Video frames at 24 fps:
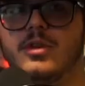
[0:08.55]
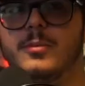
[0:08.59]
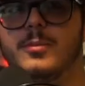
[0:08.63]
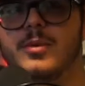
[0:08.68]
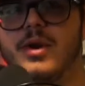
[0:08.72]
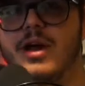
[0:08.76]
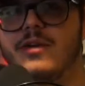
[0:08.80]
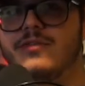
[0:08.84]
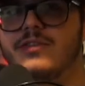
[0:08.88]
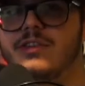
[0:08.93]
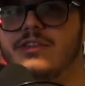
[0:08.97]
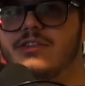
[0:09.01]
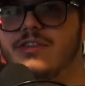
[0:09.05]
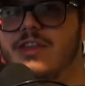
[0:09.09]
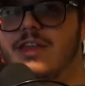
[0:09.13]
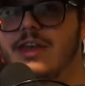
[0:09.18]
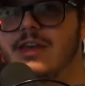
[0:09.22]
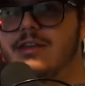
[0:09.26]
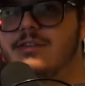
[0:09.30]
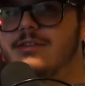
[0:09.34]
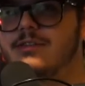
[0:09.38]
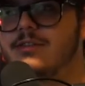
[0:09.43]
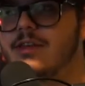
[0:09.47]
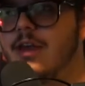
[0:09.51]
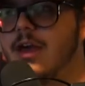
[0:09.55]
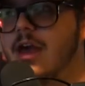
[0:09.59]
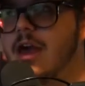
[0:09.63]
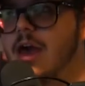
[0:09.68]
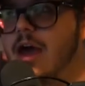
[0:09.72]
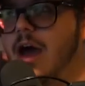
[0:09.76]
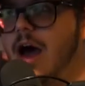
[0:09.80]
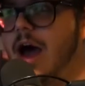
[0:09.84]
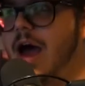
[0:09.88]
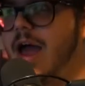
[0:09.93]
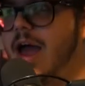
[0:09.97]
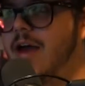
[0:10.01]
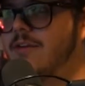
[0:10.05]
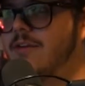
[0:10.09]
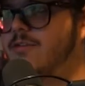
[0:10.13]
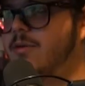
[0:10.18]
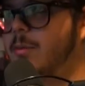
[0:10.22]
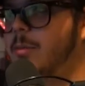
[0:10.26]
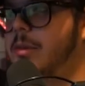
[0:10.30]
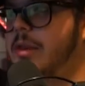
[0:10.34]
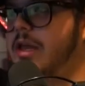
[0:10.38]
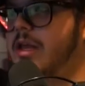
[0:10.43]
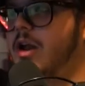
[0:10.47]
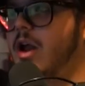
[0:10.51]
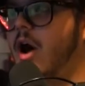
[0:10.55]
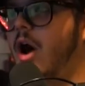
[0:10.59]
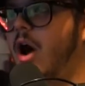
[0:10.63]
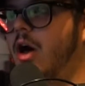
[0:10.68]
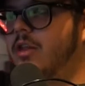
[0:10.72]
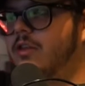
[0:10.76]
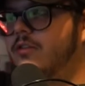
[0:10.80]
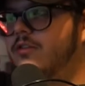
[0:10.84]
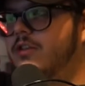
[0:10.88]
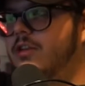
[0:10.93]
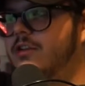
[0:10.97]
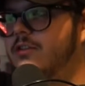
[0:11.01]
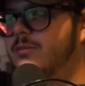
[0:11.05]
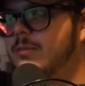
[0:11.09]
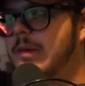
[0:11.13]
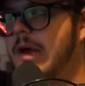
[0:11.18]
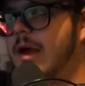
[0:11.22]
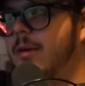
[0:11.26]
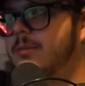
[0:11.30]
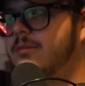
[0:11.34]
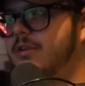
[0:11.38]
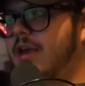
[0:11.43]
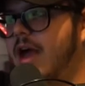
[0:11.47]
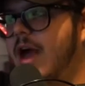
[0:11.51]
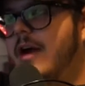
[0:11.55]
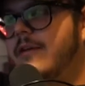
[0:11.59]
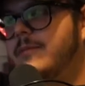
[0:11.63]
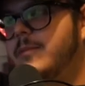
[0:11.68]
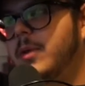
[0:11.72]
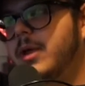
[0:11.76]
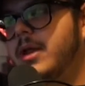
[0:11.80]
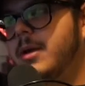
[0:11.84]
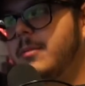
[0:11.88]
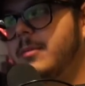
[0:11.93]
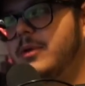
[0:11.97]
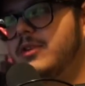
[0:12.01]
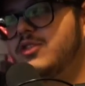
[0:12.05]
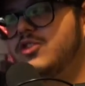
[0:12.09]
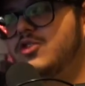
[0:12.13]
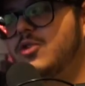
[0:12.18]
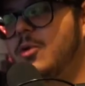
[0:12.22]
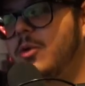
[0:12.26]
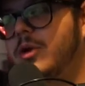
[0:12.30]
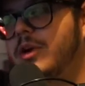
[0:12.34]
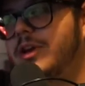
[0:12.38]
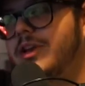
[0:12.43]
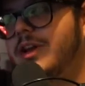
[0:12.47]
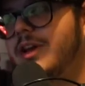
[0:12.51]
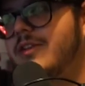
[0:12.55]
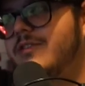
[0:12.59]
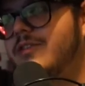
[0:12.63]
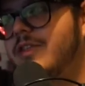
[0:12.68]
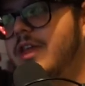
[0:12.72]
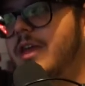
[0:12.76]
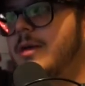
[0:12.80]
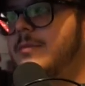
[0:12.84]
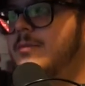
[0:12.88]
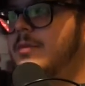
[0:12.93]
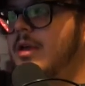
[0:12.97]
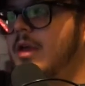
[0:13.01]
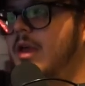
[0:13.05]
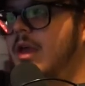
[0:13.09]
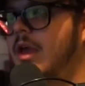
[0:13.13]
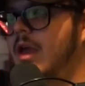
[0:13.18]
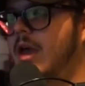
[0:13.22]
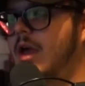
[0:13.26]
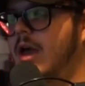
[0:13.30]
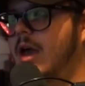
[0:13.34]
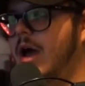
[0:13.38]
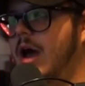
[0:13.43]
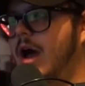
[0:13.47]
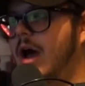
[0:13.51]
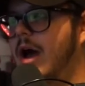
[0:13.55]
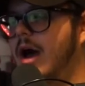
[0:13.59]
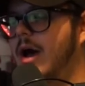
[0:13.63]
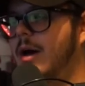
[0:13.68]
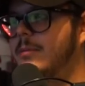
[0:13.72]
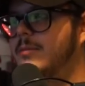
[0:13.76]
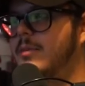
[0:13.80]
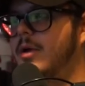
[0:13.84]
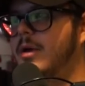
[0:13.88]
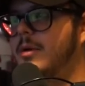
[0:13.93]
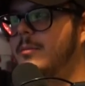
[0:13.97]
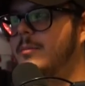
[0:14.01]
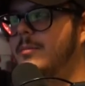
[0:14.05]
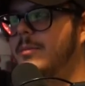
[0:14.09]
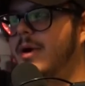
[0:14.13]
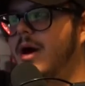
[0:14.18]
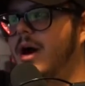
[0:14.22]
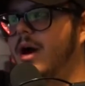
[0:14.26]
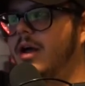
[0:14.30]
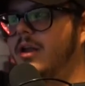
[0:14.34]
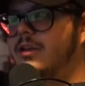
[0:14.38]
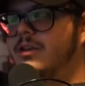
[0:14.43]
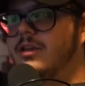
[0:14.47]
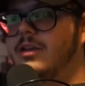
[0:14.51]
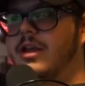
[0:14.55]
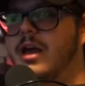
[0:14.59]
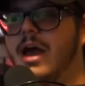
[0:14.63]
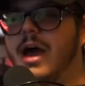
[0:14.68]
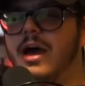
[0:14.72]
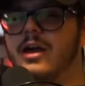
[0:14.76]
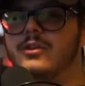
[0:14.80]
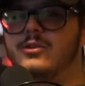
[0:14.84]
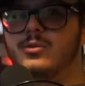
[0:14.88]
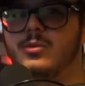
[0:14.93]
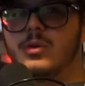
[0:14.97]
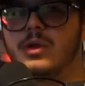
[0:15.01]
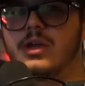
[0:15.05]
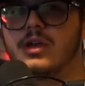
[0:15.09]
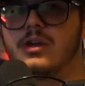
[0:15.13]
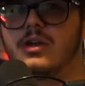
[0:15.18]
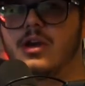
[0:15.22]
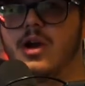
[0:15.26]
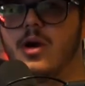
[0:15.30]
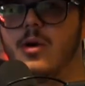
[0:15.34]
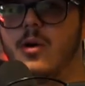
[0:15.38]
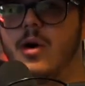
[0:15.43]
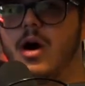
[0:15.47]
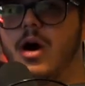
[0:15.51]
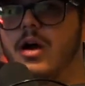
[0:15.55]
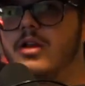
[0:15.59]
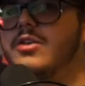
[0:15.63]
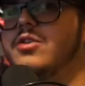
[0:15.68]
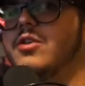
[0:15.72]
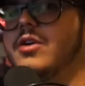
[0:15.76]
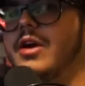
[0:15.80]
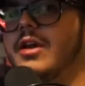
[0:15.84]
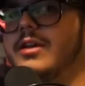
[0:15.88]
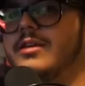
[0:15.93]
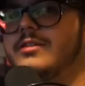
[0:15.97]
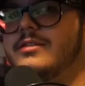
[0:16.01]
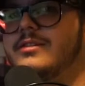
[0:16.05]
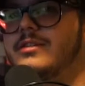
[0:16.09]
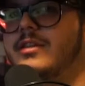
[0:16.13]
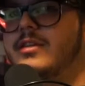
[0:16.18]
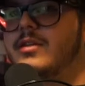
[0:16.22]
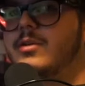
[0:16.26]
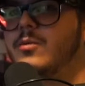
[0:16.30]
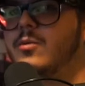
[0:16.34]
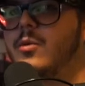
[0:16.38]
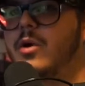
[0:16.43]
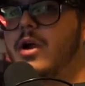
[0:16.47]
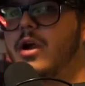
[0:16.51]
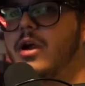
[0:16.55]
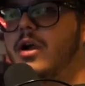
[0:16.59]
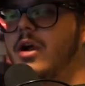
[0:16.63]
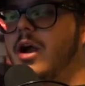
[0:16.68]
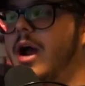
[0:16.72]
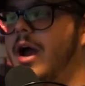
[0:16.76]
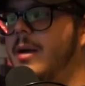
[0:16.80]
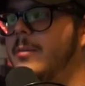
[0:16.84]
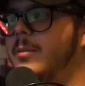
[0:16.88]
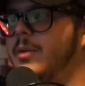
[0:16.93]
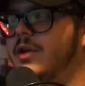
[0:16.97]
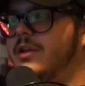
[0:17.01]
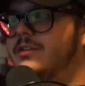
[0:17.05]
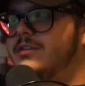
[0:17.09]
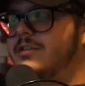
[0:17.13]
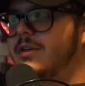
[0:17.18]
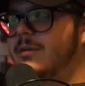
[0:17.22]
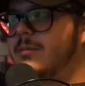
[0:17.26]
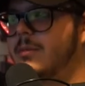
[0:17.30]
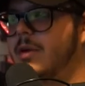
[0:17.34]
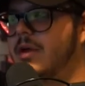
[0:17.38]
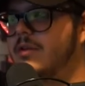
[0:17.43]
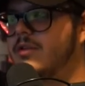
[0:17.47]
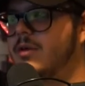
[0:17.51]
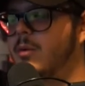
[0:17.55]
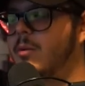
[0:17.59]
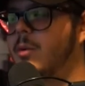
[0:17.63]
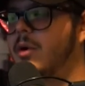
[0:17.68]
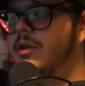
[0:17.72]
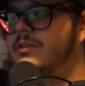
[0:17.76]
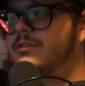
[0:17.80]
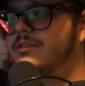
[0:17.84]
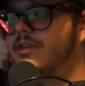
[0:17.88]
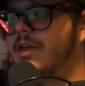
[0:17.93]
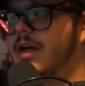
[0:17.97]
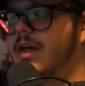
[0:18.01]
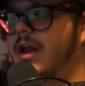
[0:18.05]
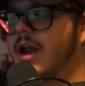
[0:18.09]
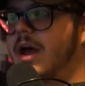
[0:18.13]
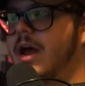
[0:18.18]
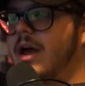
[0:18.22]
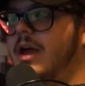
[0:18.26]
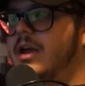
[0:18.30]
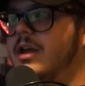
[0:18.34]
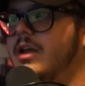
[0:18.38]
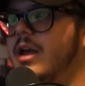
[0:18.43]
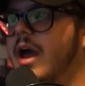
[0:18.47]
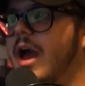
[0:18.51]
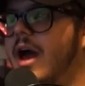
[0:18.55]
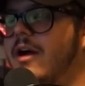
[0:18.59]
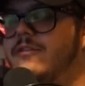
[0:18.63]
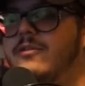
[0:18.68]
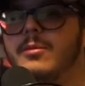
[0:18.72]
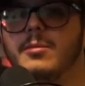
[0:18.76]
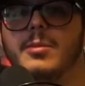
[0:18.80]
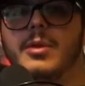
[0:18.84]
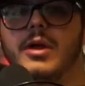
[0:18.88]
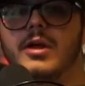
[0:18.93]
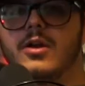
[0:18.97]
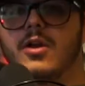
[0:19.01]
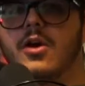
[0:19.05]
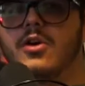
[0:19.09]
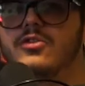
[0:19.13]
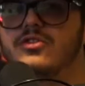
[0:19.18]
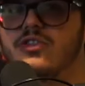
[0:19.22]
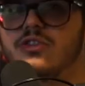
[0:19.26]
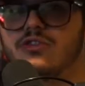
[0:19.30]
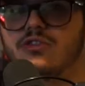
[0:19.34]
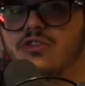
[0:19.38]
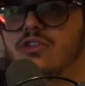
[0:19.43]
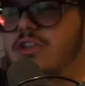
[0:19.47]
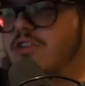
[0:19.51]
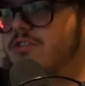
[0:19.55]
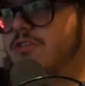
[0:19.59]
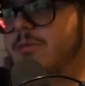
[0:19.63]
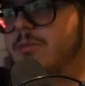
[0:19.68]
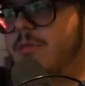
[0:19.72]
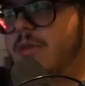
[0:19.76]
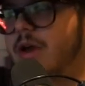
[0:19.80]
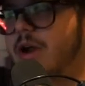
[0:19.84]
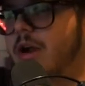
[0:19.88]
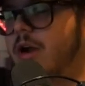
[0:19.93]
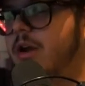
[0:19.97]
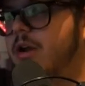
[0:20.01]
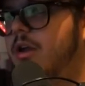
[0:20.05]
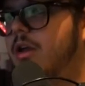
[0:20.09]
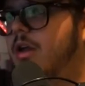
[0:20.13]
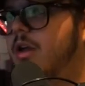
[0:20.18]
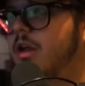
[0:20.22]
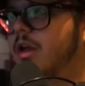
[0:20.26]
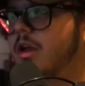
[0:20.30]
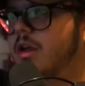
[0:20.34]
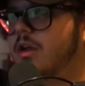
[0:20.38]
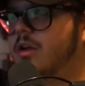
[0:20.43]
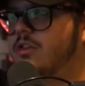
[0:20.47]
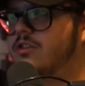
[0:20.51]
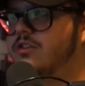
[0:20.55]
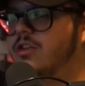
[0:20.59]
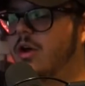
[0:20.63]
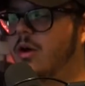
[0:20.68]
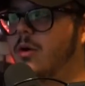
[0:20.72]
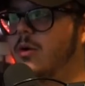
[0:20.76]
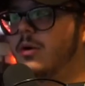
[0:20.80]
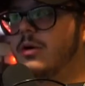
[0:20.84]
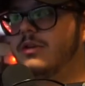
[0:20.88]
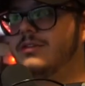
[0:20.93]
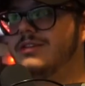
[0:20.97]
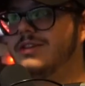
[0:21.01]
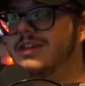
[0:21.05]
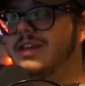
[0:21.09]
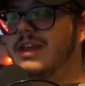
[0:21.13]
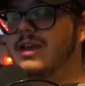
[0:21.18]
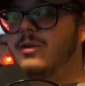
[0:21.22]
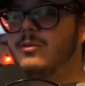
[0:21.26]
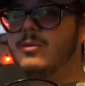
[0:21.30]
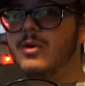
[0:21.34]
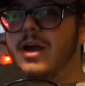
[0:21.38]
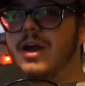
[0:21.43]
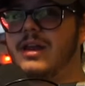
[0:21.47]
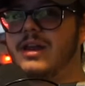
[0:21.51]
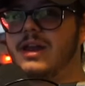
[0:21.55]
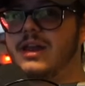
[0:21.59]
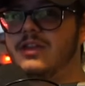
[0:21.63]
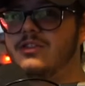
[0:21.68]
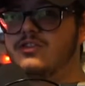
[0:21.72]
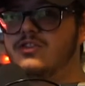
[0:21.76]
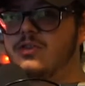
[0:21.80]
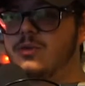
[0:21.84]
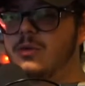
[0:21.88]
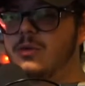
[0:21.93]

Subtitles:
preface this, I haven't played all of these maps. I have played a majority of them, but as we go on, you'll kind of see where I place them, and the ones that I haven't played, I'll just leave them there. So to get right into